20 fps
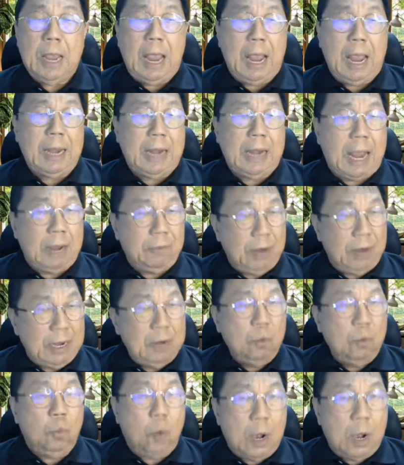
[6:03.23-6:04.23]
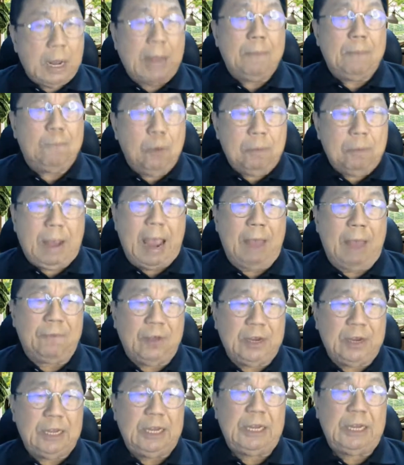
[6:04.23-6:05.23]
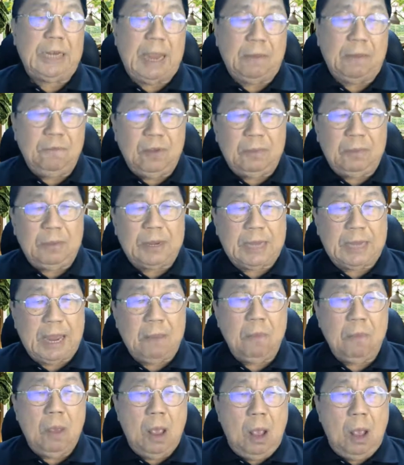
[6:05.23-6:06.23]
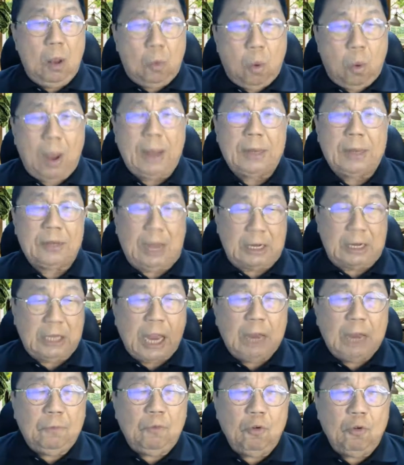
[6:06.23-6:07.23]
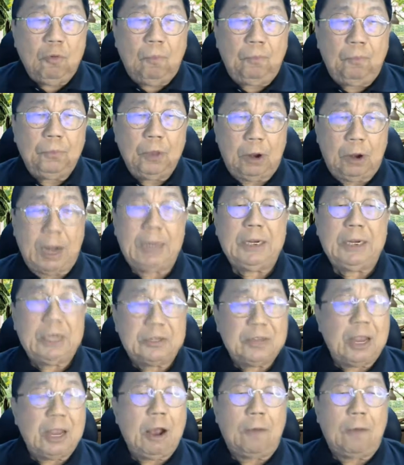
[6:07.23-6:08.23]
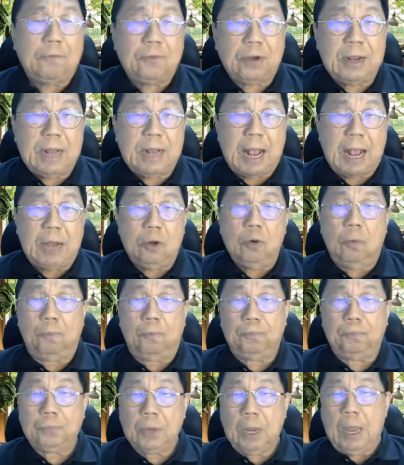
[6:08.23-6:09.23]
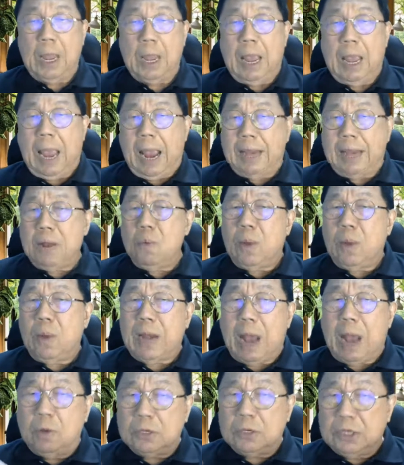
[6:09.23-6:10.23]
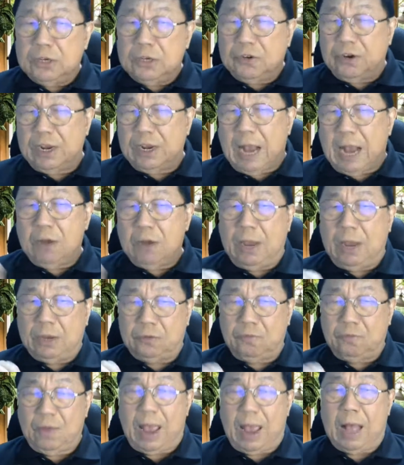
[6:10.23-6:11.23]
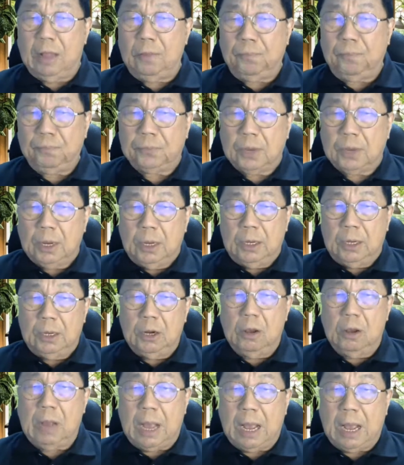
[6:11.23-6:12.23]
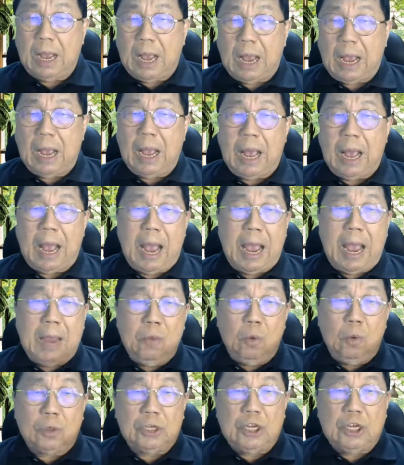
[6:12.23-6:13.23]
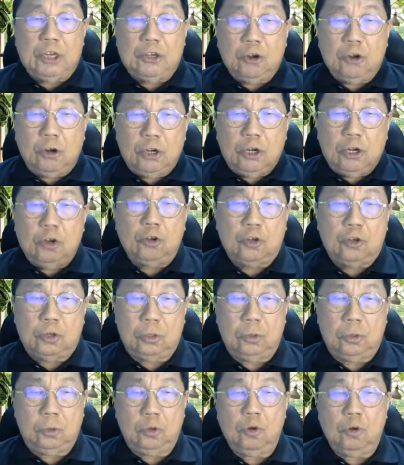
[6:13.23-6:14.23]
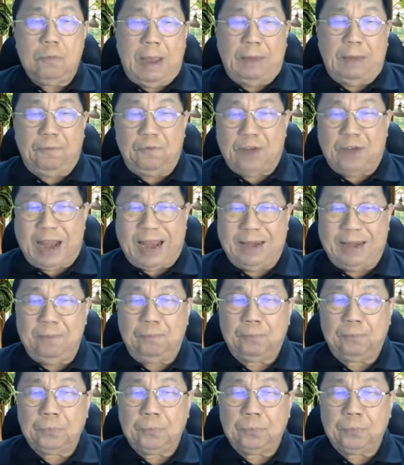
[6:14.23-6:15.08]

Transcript: and I really worked and put my effort in, and we became quite successful, all right, in the state of Terengganu. And then when I was in Terengganu as well, I was introduced to my friend,